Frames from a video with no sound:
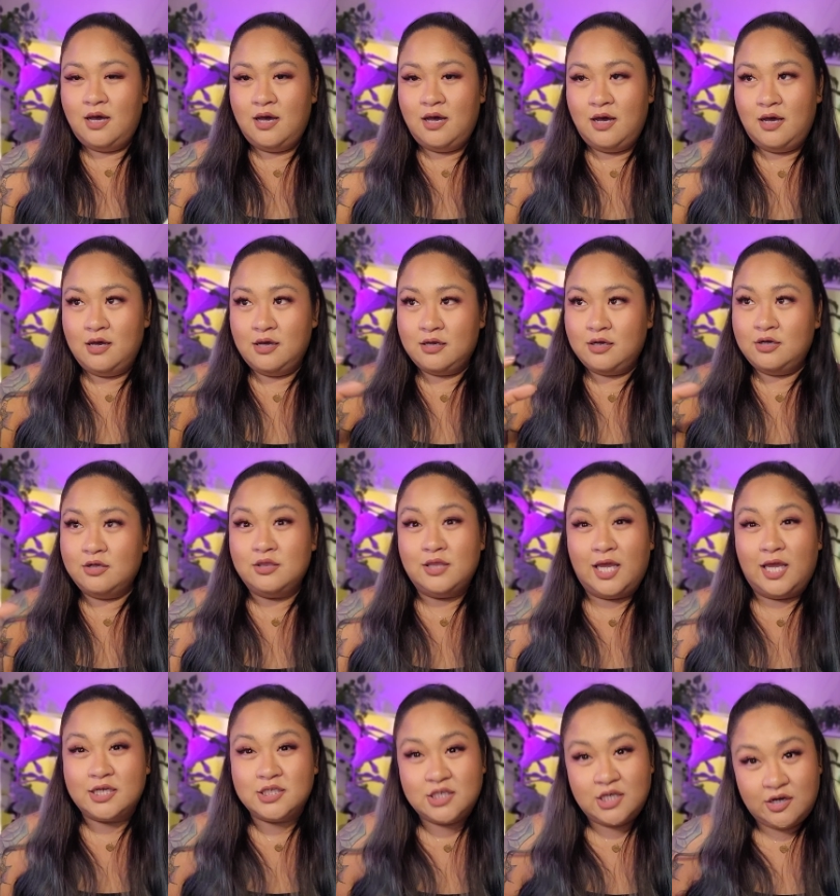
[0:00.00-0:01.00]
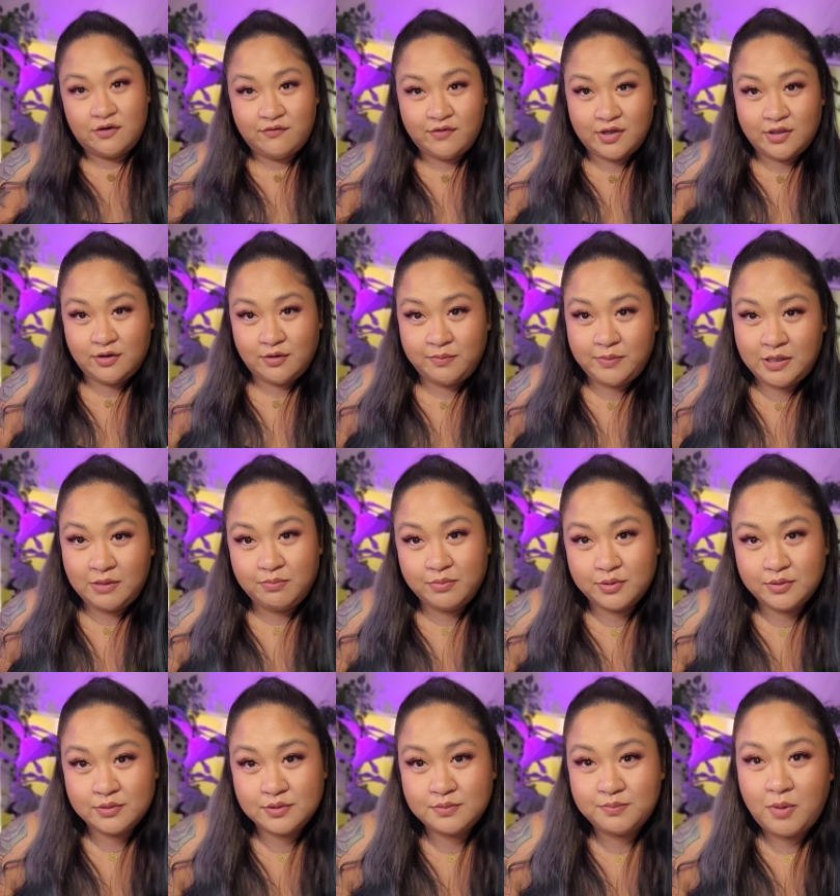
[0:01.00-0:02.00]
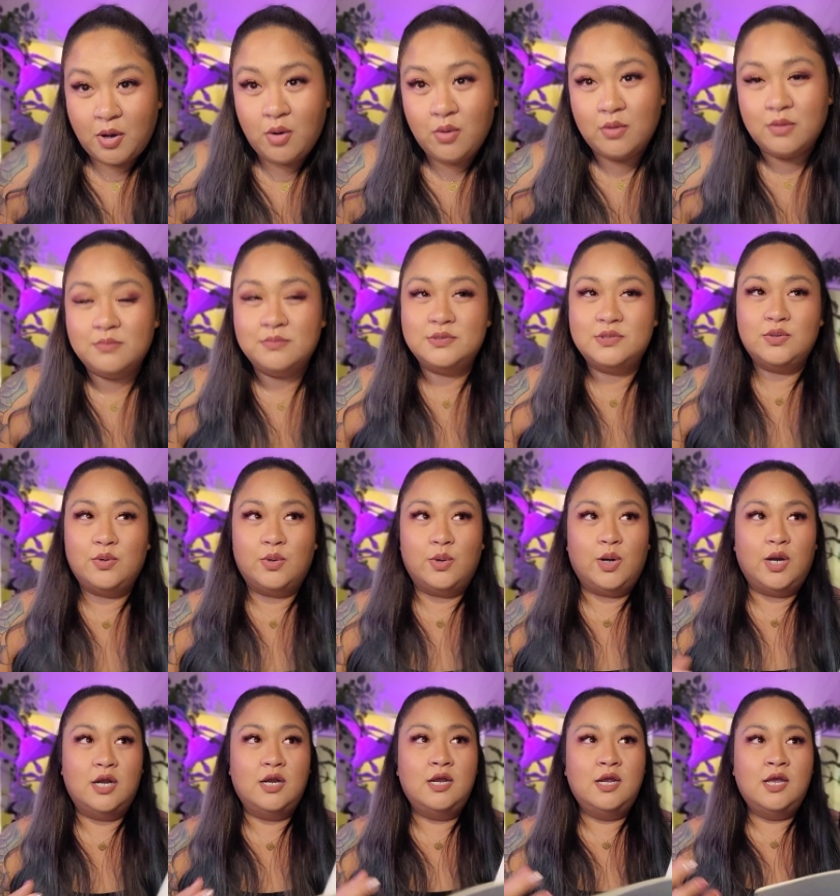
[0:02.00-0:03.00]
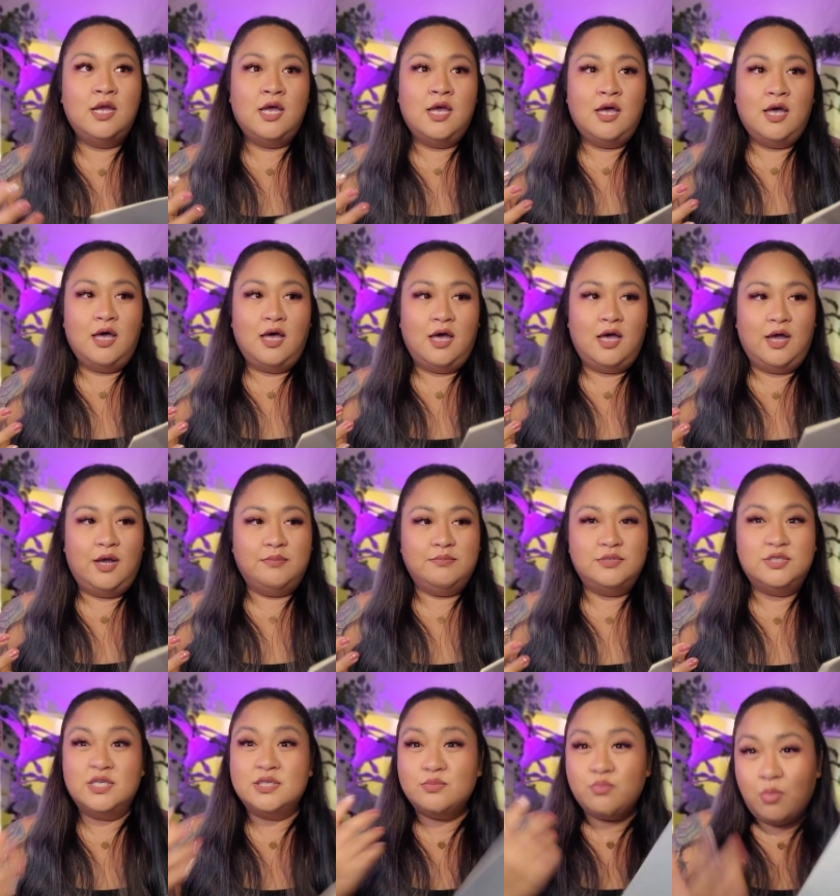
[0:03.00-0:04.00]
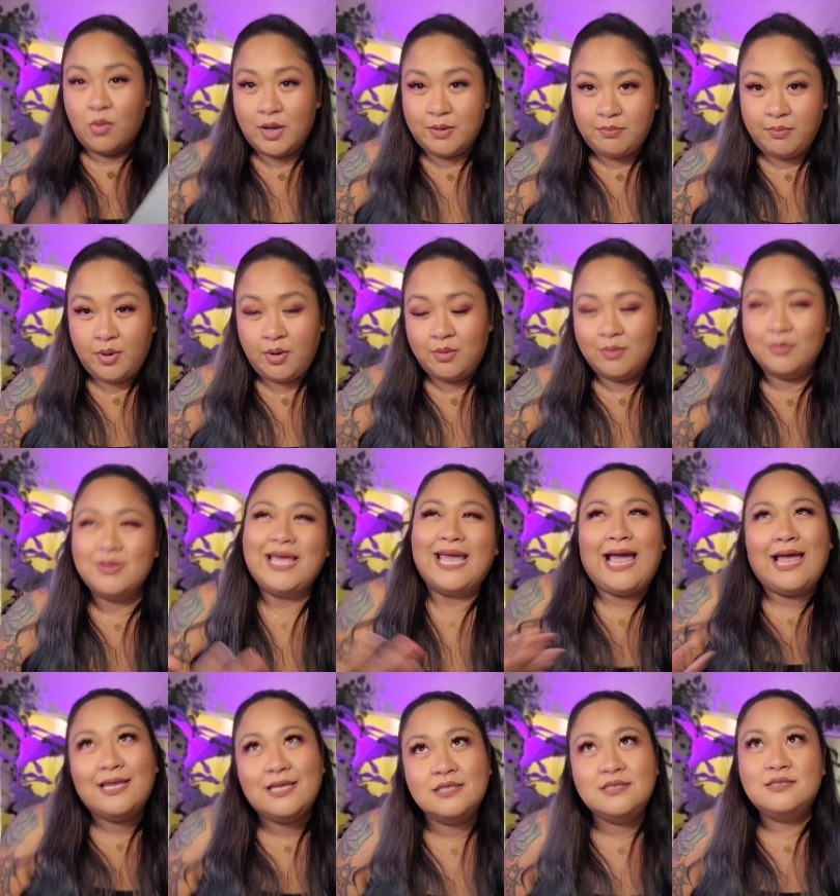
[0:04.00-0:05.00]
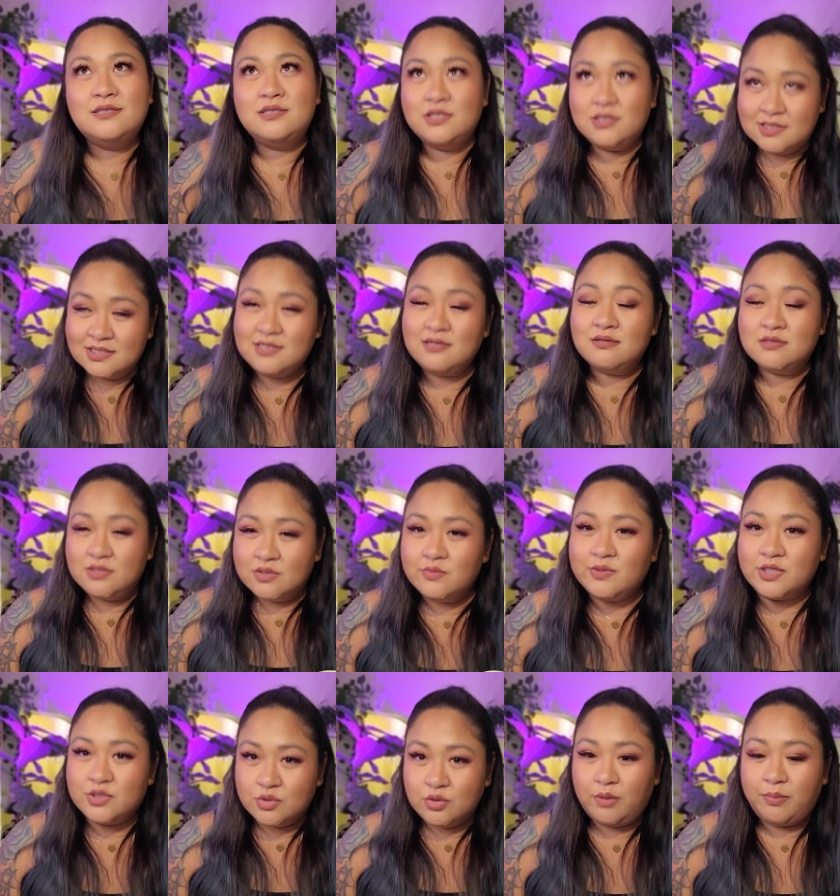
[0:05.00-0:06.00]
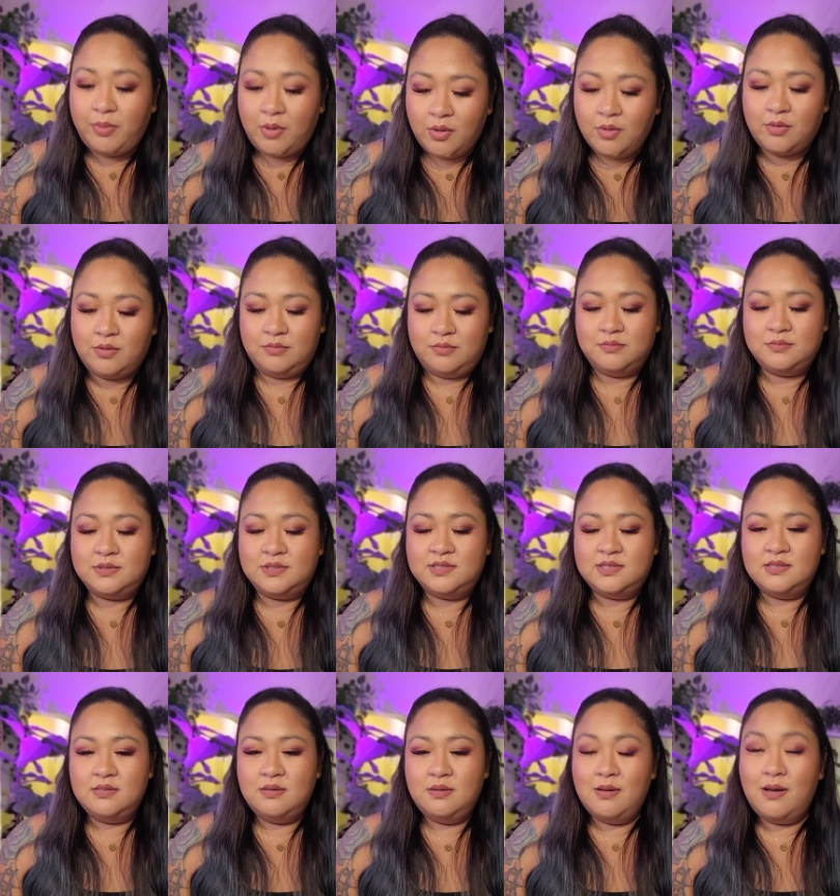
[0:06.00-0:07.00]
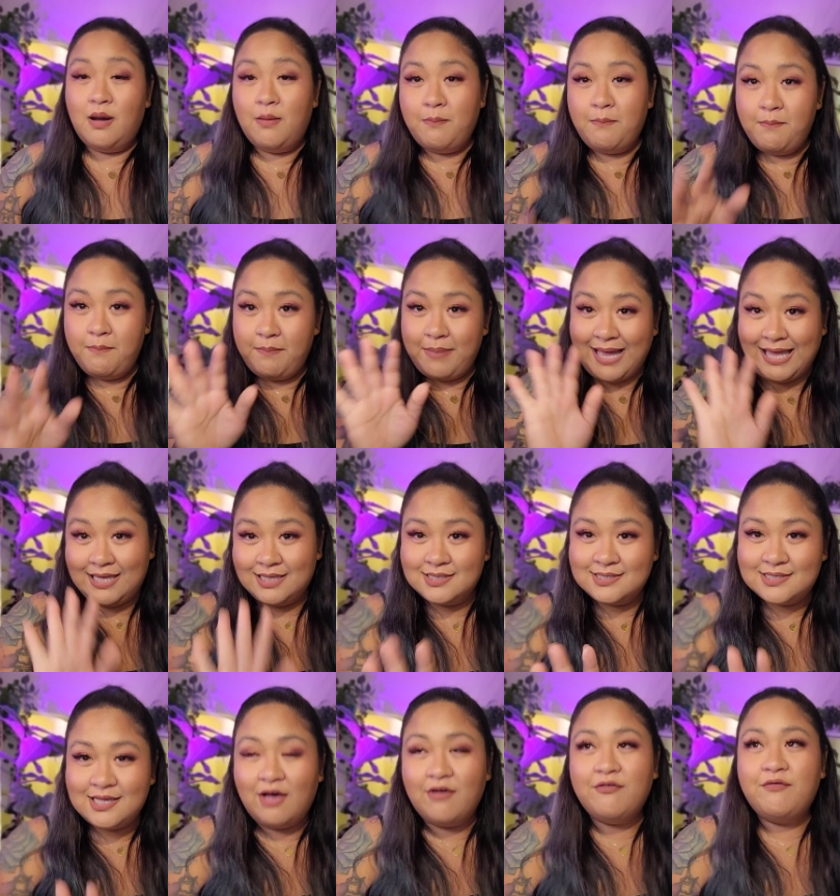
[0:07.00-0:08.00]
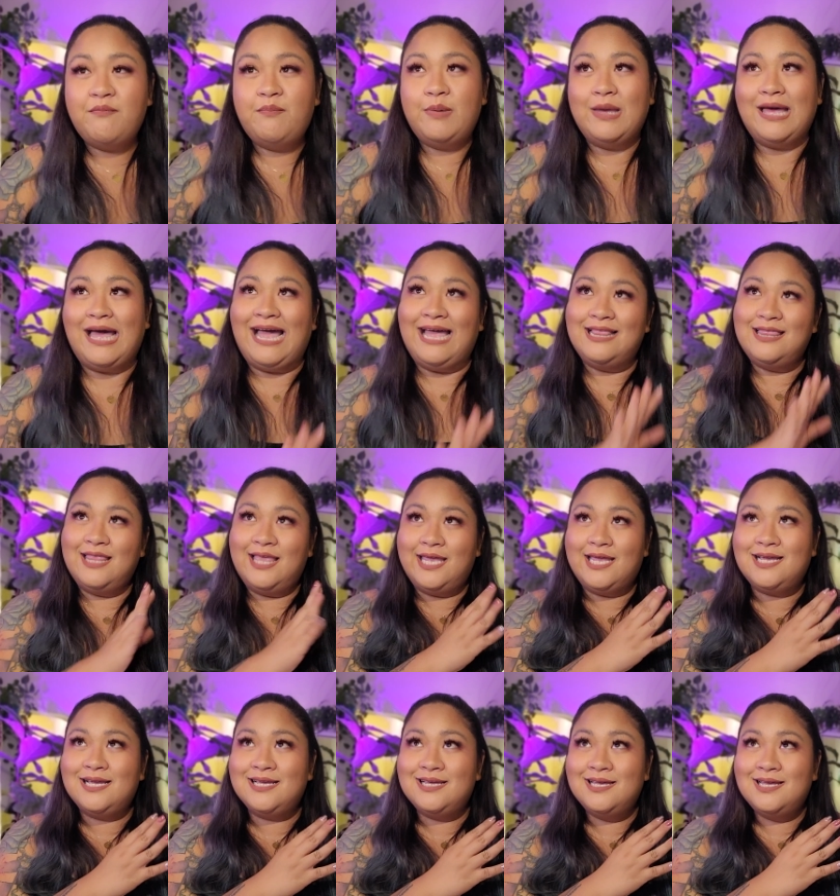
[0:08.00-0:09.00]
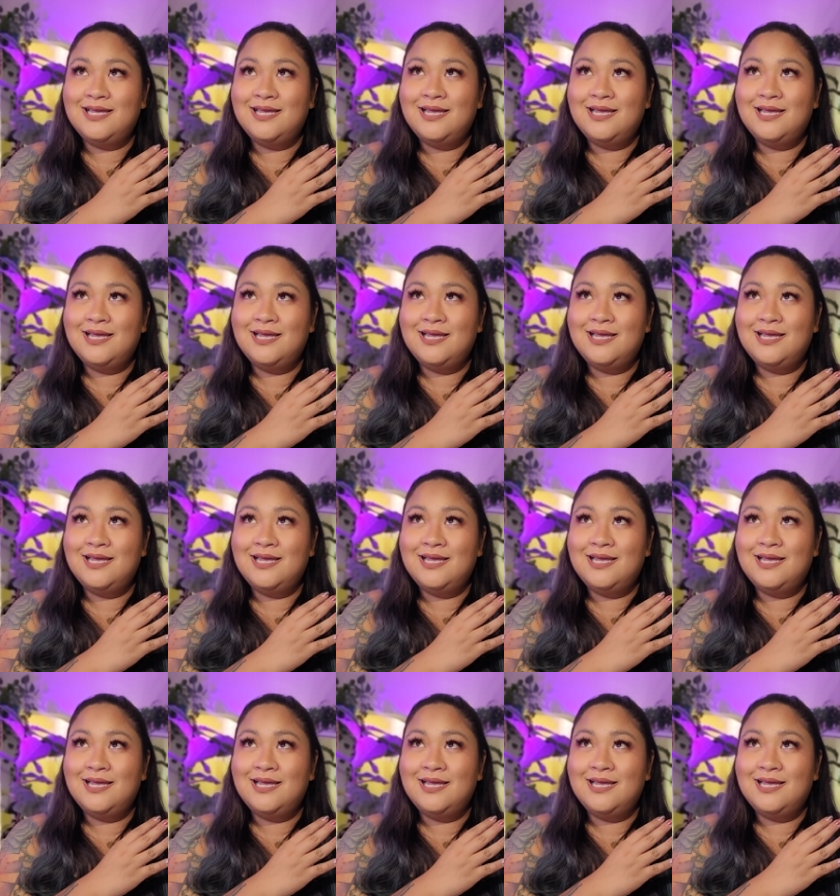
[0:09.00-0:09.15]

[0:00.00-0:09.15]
a collection of other people's poems or um, just one poem. Like I still do enjoy poems by itself, but I like